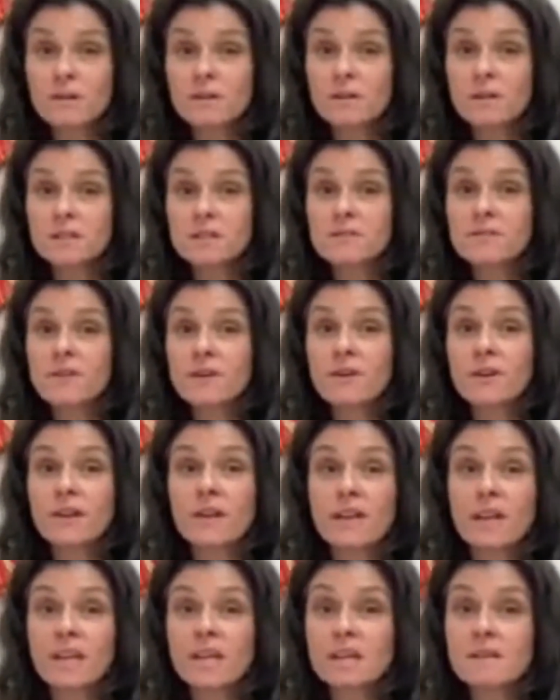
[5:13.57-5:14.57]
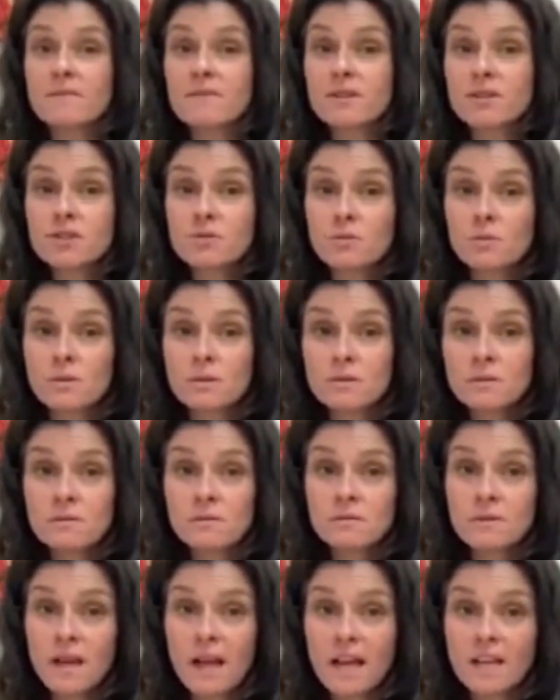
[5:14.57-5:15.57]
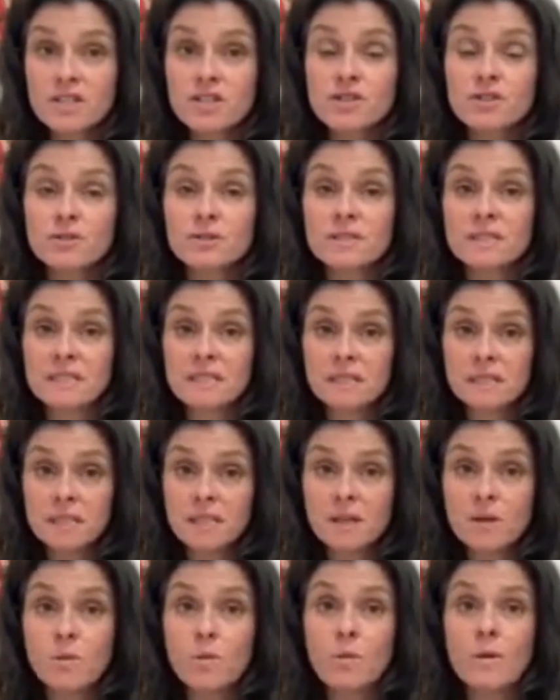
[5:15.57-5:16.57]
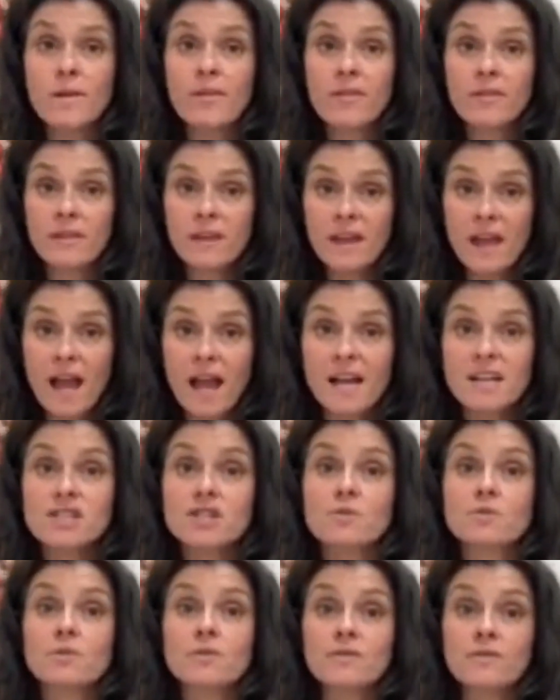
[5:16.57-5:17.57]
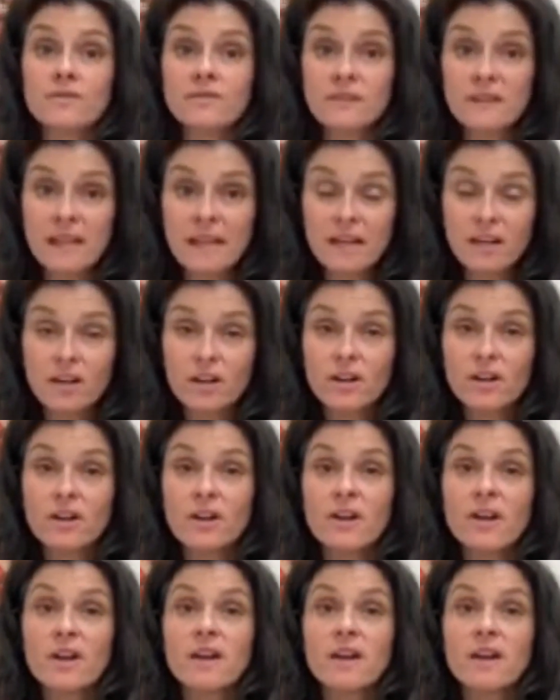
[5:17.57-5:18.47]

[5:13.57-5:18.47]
It's very individual as you're dealing with the actual flare